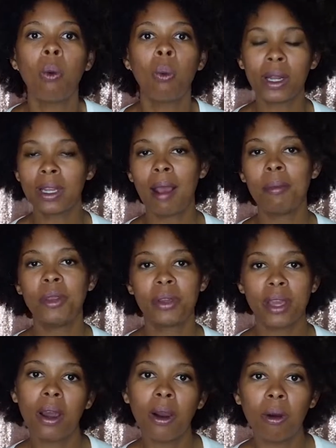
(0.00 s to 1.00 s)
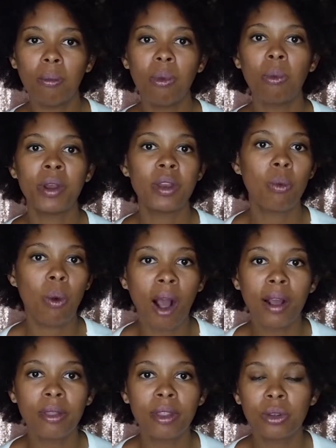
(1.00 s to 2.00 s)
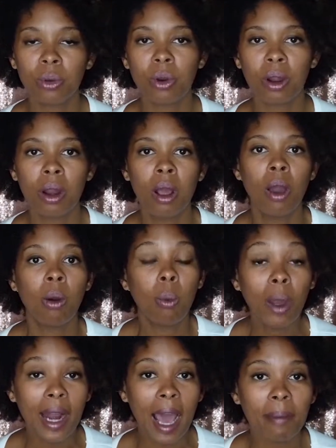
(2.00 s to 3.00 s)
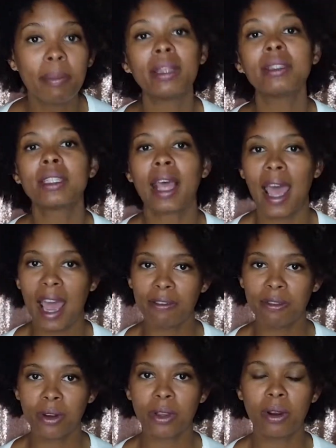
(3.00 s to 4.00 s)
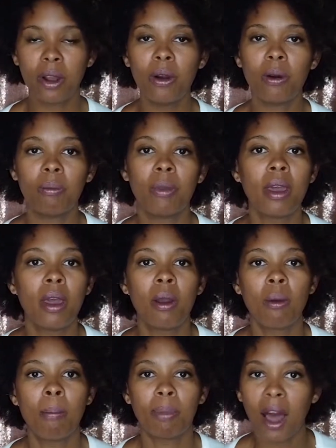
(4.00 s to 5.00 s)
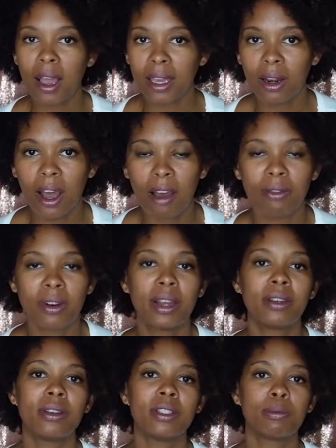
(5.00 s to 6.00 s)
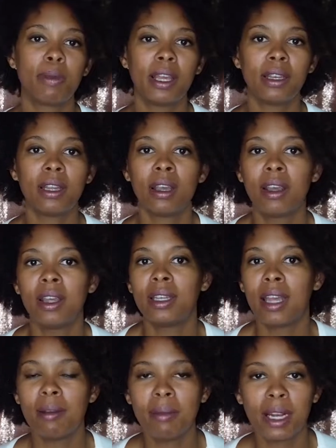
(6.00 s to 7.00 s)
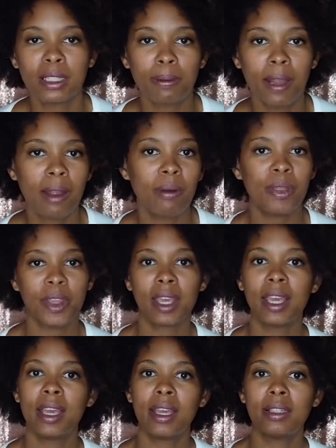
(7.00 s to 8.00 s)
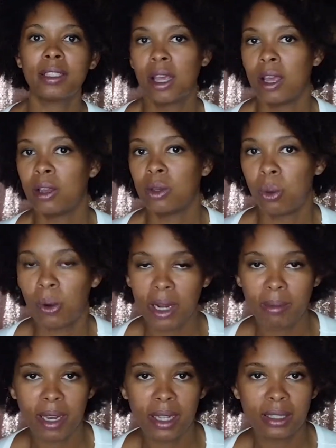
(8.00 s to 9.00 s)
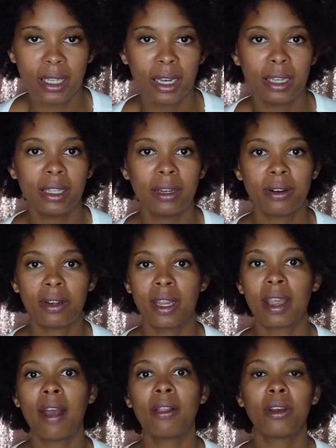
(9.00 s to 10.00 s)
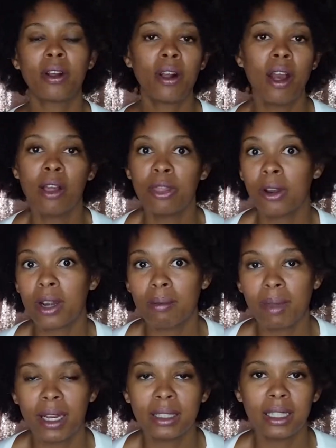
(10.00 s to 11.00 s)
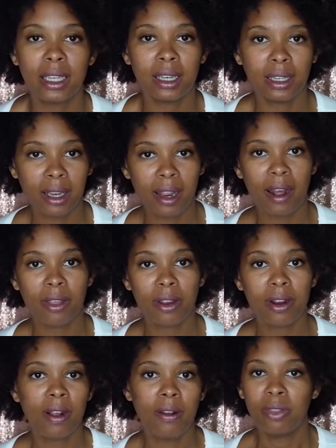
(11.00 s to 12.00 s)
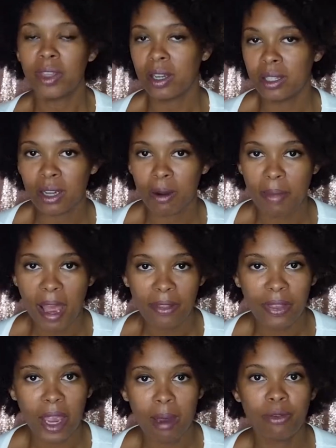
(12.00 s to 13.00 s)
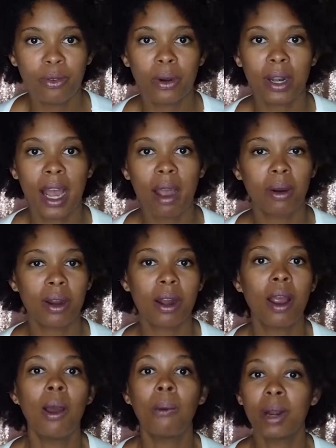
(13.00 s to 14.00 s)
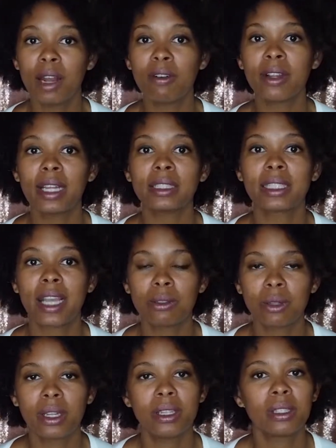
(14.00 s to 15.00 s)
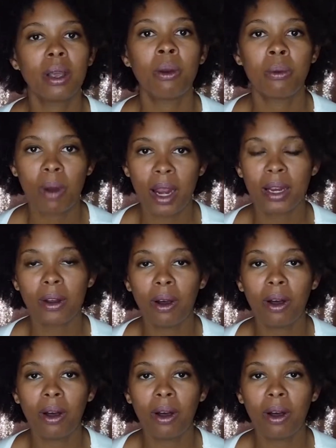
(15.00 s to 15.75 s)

What time do you get home? When you walk in the door, what happens after you're home? Block it off, right? Do you spend 10 minutes playing with the kids, 20 minutes getting dinner together, 30 minutes eating together, then you start bath time for an hour? Whatever that schedule is, write it